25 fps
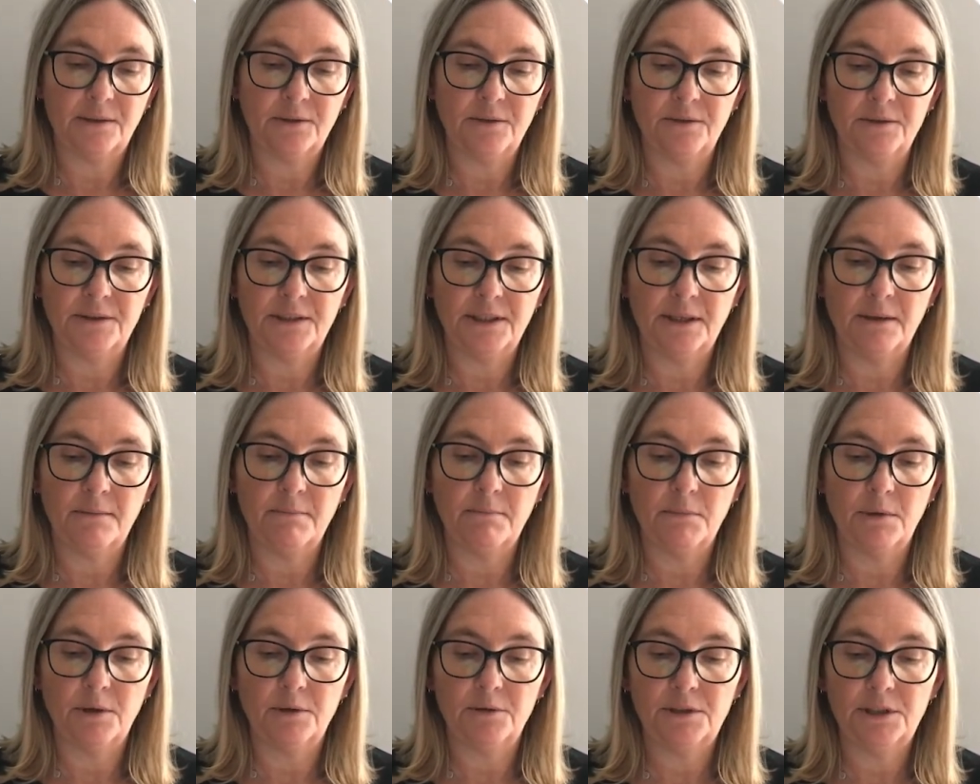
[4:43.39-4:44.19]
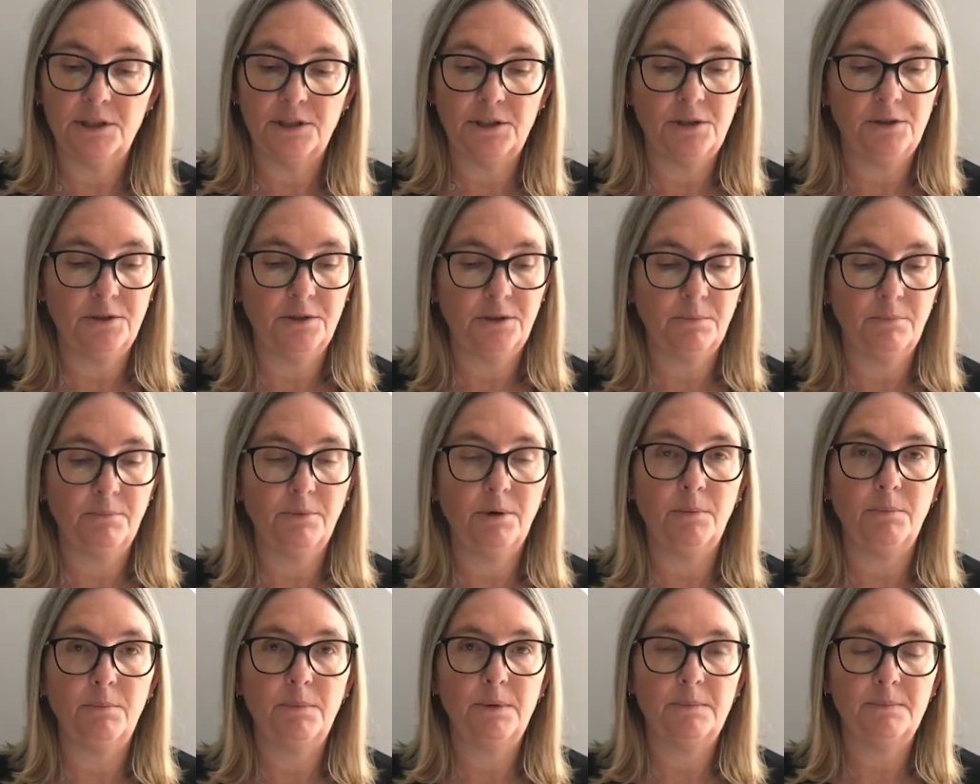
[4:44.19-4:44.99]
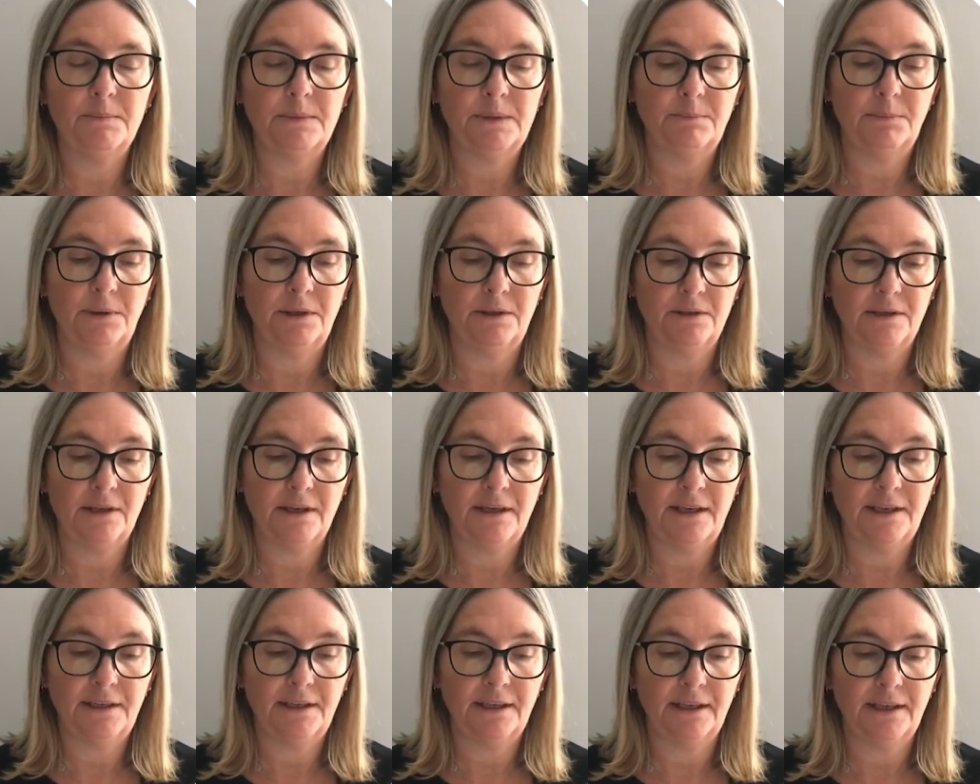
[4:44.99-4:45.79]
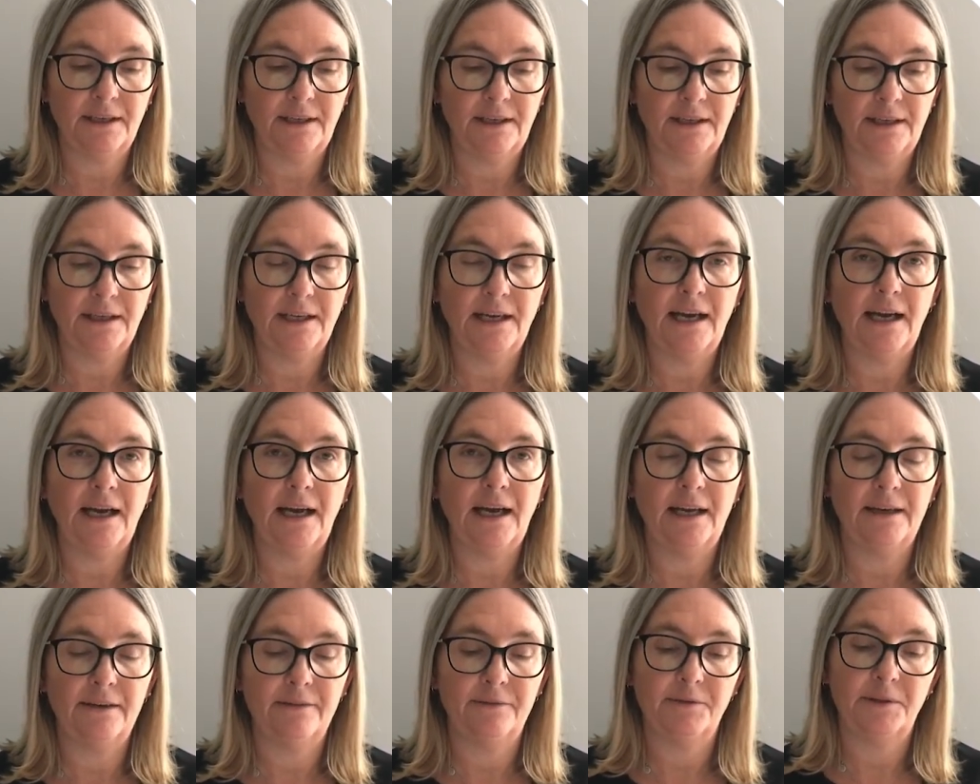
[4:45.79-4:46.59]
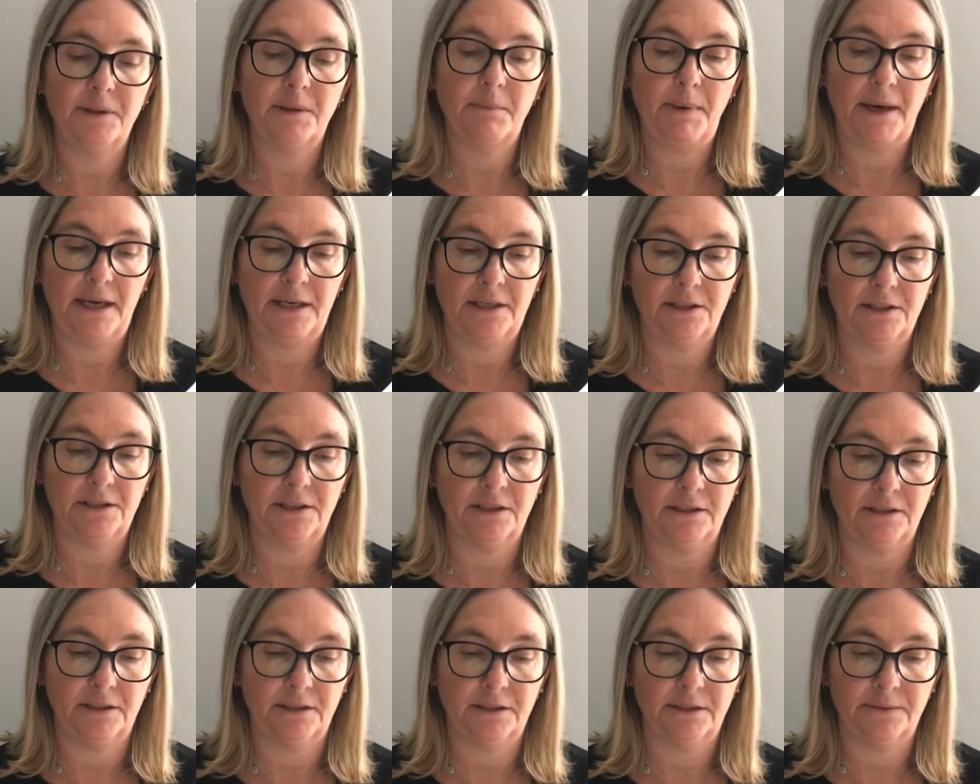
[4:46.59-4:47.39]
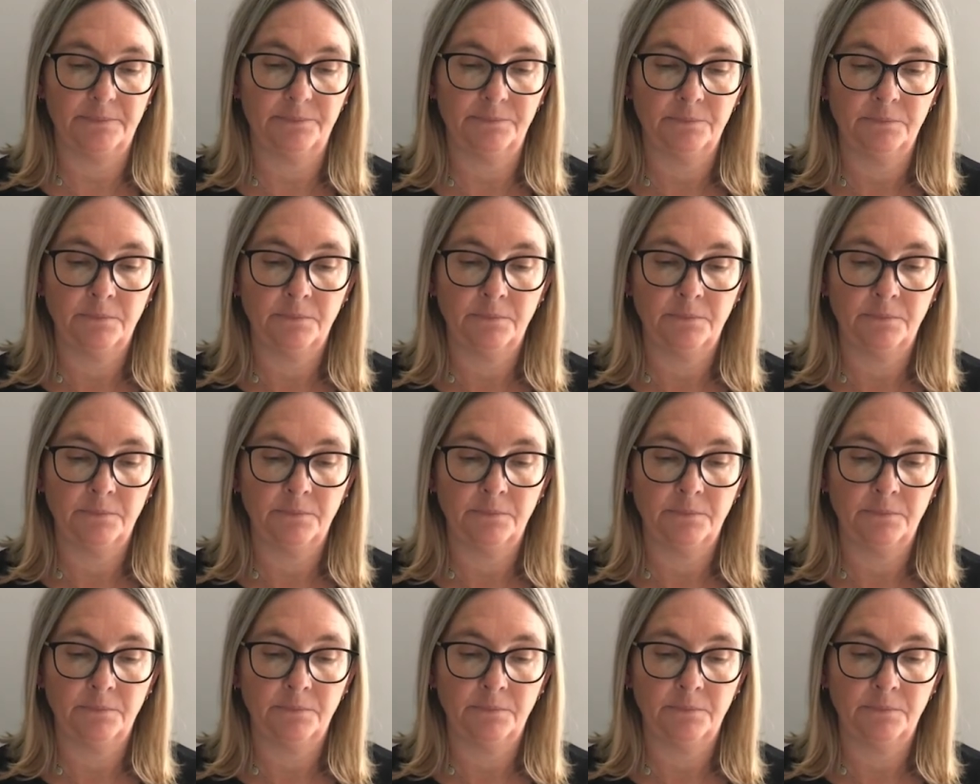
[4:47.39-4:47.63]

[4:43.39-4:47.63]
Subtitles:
causing a multitude of problems both clinically and for the patient.